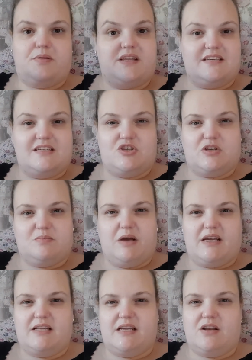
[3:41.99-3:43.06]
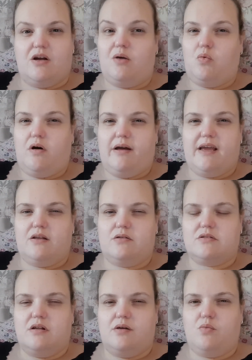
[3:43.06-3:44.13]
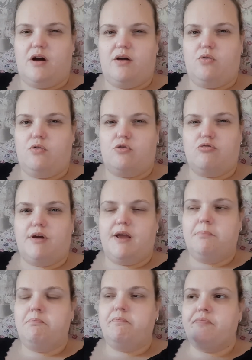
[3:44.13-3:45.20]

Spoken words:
This is just painted like white, it looks like white or cream